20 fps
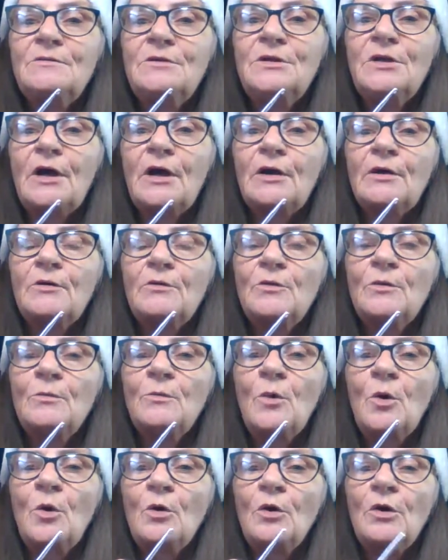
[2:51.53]
you know, the
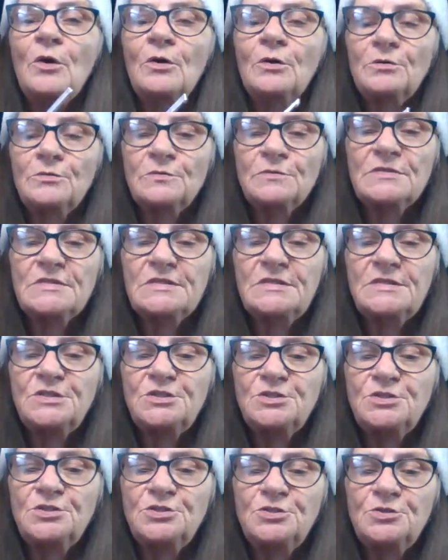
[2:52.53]
more
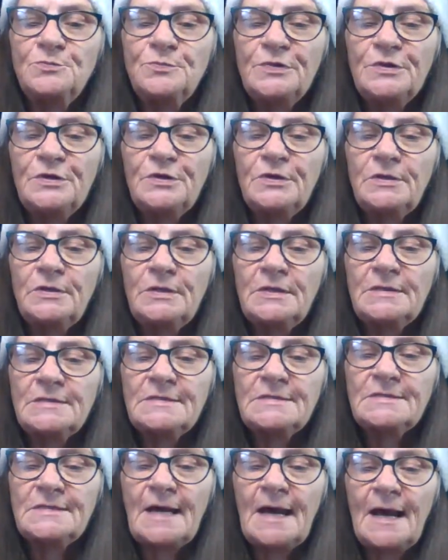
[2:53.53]
stitches you put
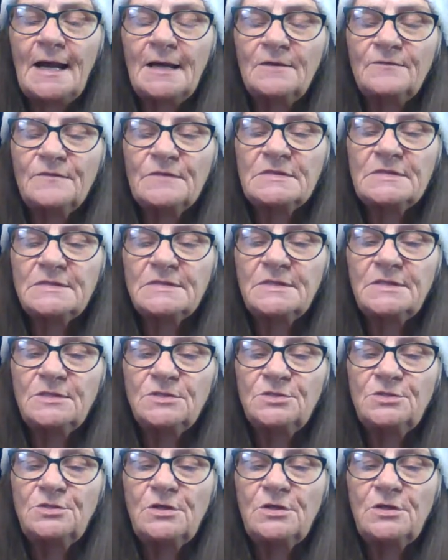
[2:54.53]
inside of a stitch,